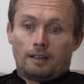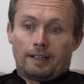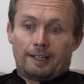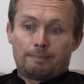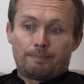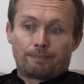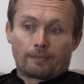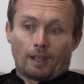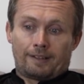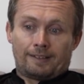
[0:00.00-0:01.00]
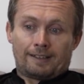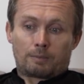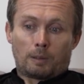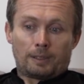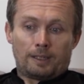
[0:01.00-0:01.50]
I think that's
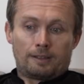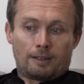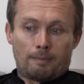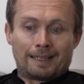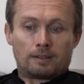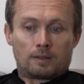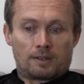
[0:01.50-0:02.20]
probably the mental